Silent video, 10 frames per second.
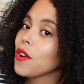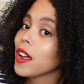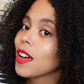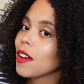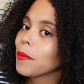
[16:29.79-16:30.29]

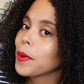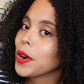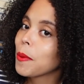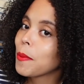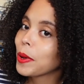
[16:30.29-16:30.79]
Rory
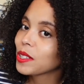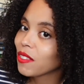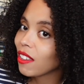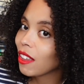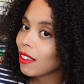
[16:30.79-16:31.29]
Gilmore books
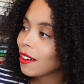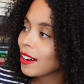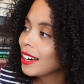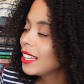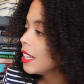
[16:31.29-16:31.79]
for the
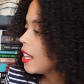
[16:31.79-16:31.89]
year.